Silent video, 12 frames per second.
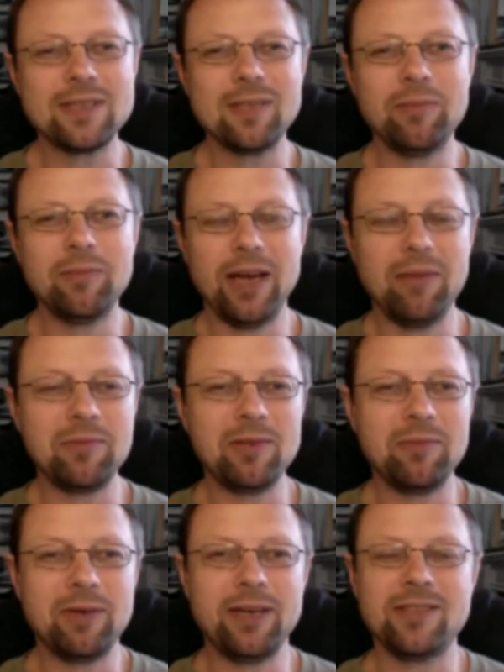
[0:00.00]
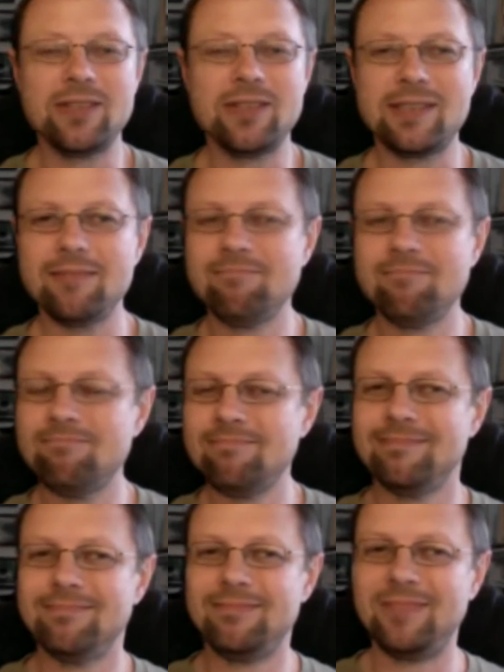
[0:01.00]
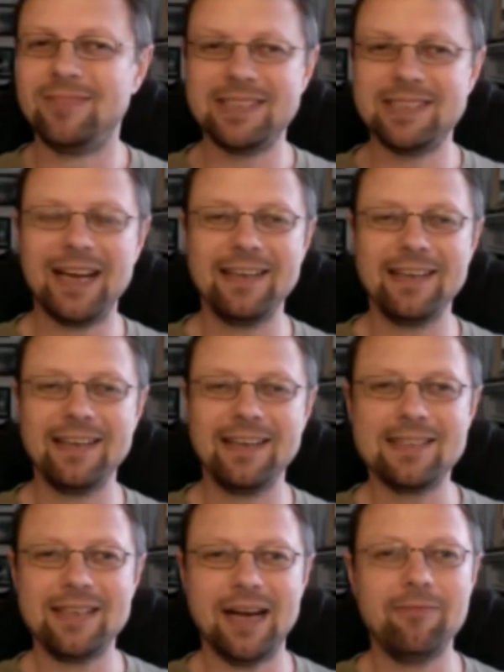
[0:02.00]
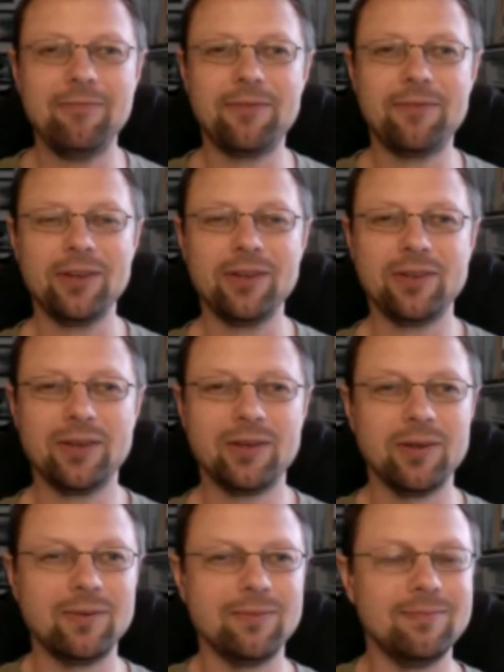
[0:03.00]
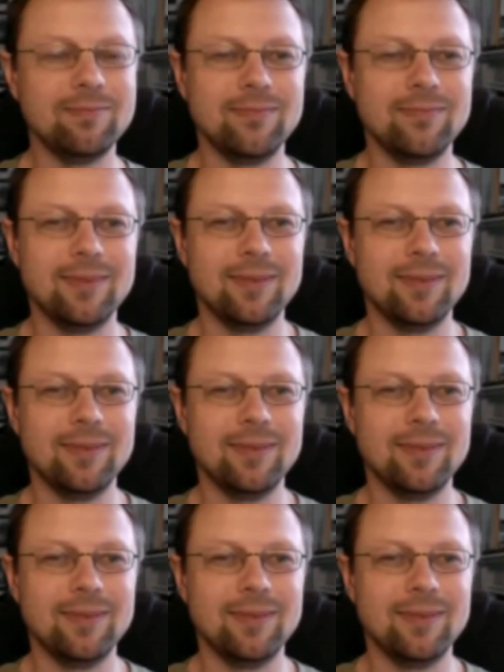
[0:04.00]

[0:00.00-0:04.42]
Or sometimes you may just decide it's time for you to